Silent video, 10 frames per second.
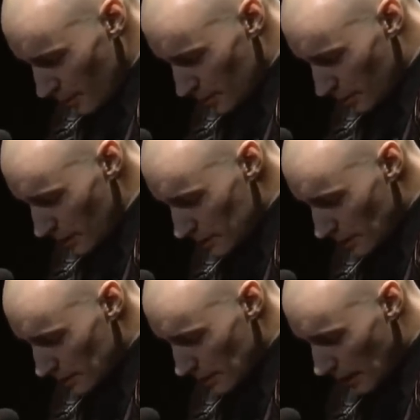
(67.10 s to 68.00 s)
So these
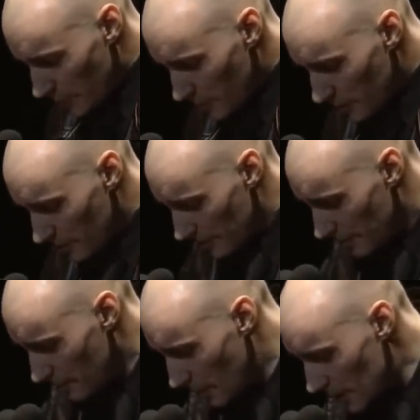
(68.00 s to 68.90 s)
things happen.
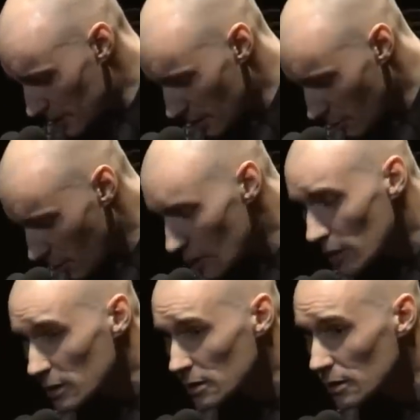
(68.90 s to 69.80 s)
Magic
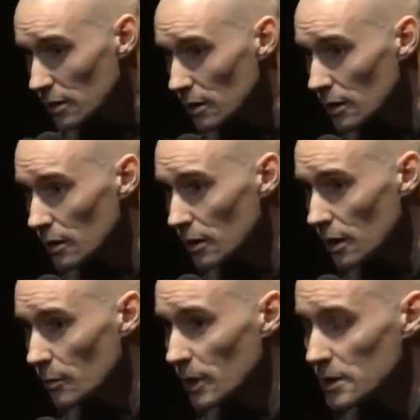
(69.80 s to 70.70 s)
works.
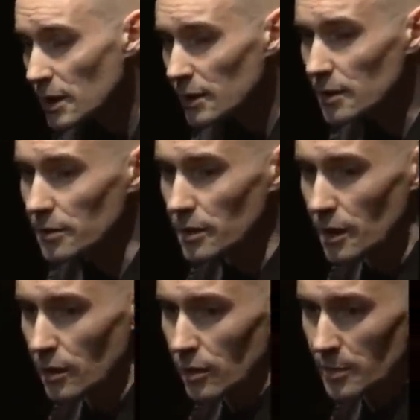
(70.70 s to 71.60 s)
And when I started doing
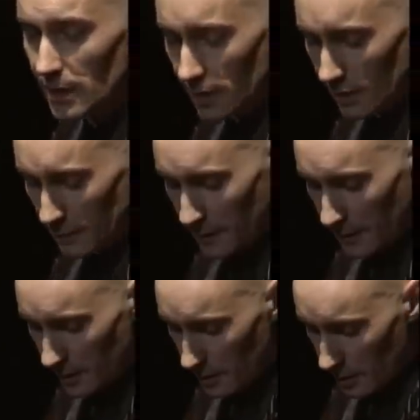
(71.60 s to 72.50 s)
the comic, I
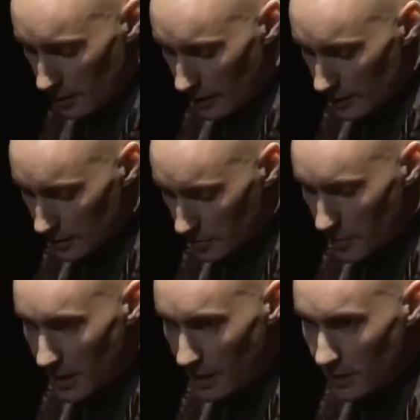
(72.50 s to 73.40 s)
found that you could actually
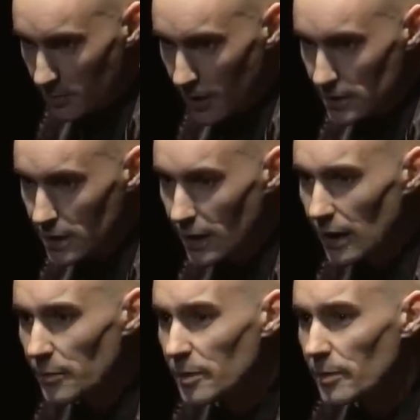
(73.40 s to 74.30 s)
make magic
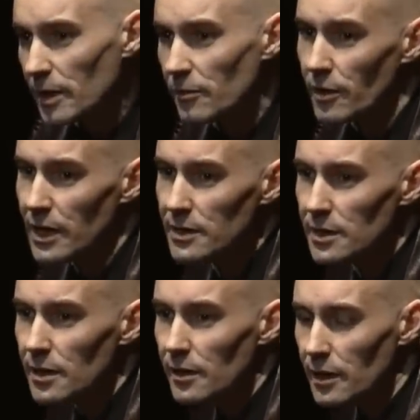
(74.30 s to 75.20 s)
happen by
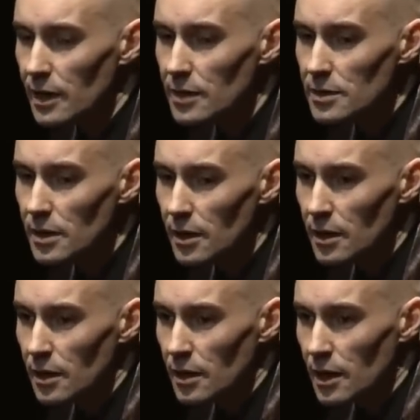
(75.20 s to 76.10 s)
writing things
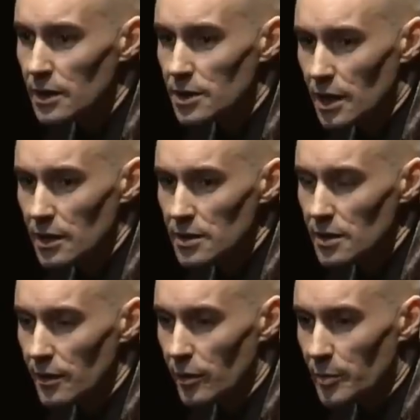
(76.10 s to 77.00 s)
and
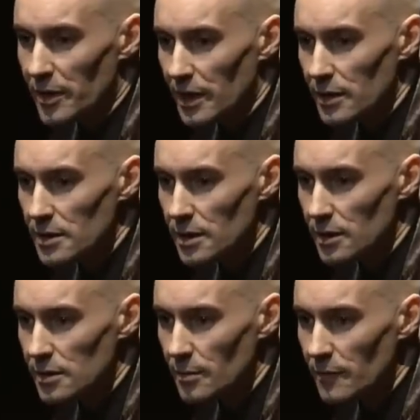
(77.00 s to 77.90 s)
changing the operating
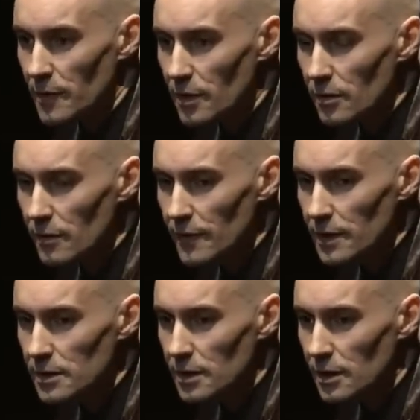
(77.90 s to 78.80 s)
system of the
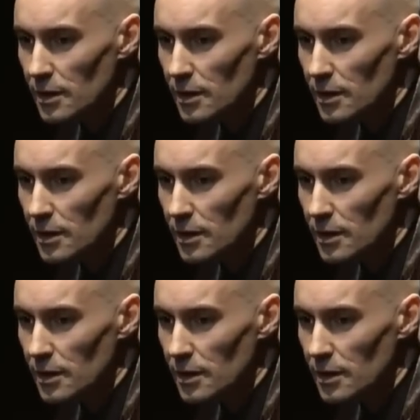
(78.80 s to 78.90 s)
universe.